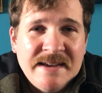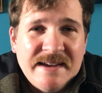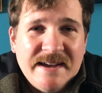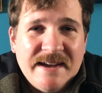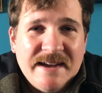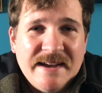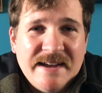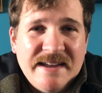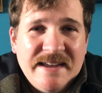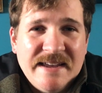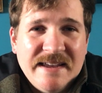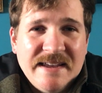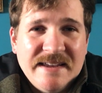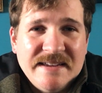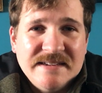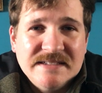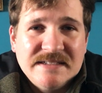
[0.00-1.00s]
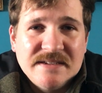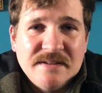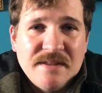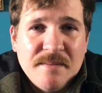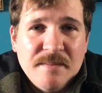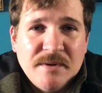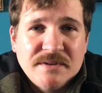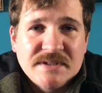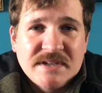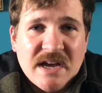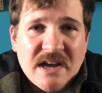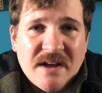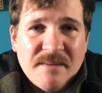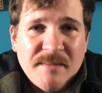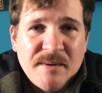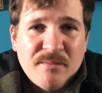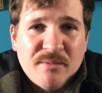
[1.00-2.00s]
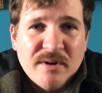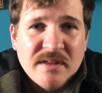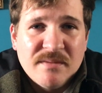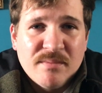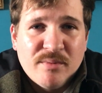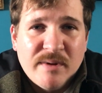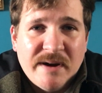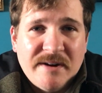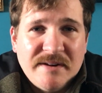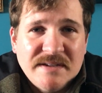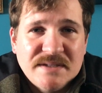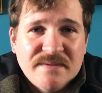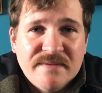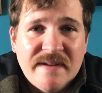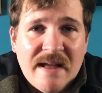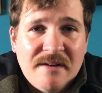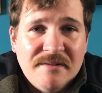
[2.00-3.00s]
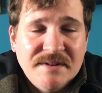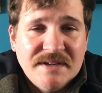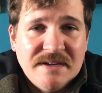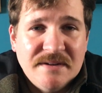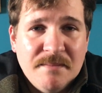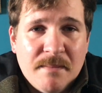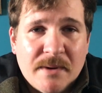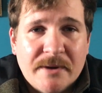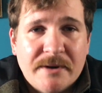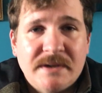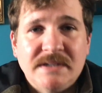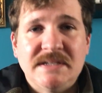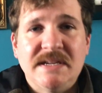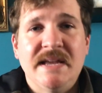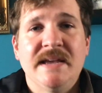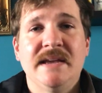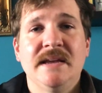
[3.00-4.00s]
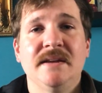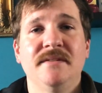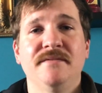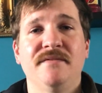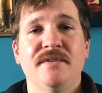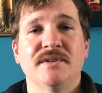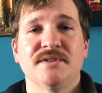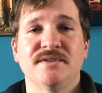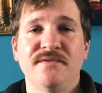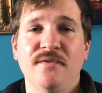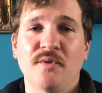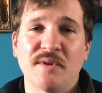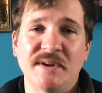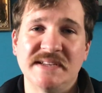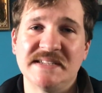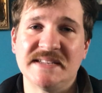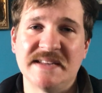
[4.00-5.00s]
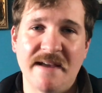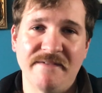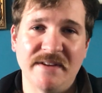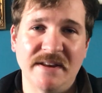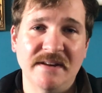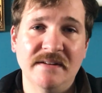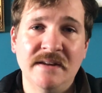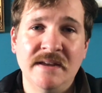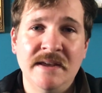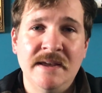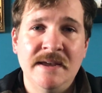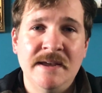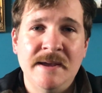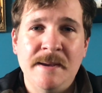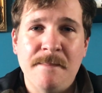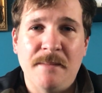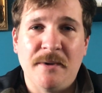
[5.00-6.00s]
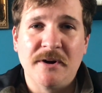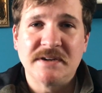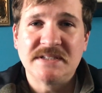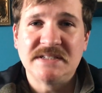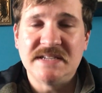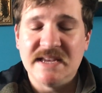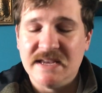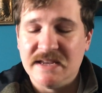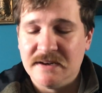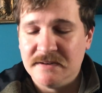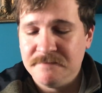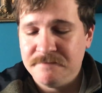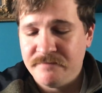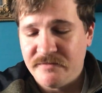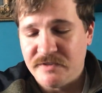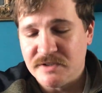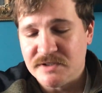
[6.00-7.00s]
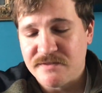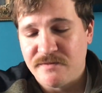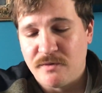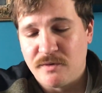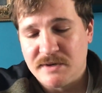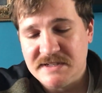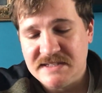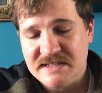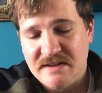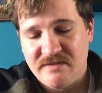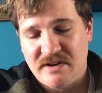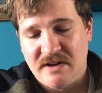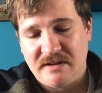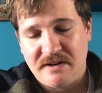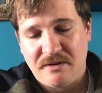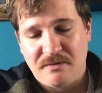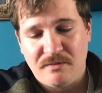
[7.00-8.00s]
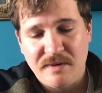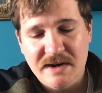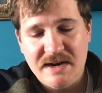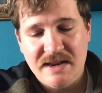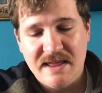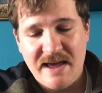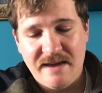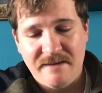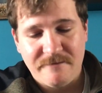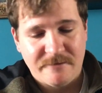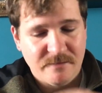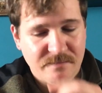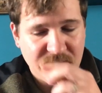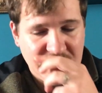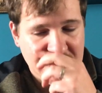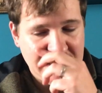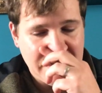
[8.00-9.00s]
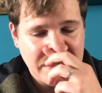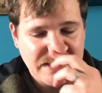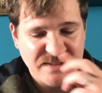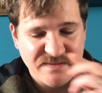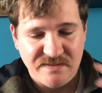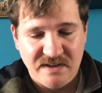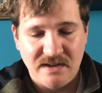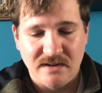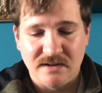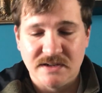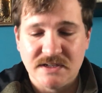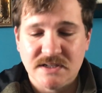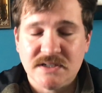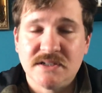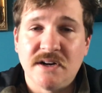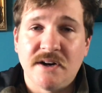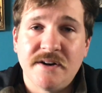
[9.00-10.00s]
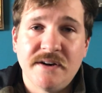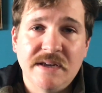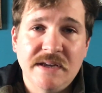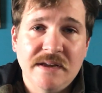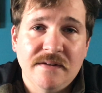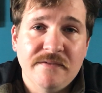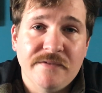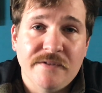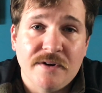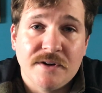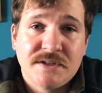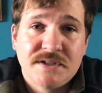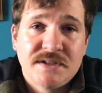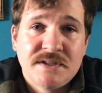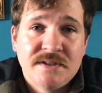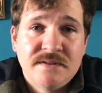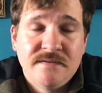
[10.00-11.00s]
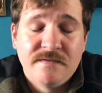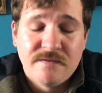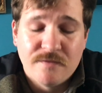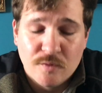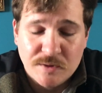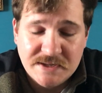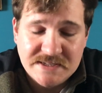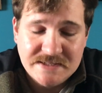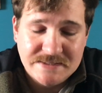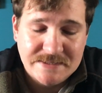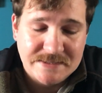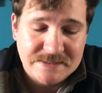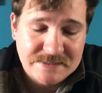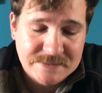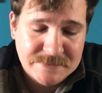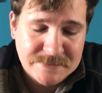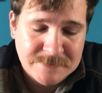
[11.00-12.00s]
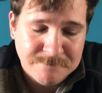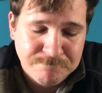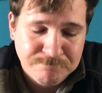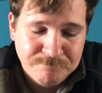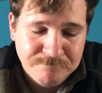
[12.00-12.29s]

Uh, and the most common breath prayer is found in Mark 10, verse 47. Mark 10, verse 47. I'm going to read that from the ESV. I'm going to start in verse 46.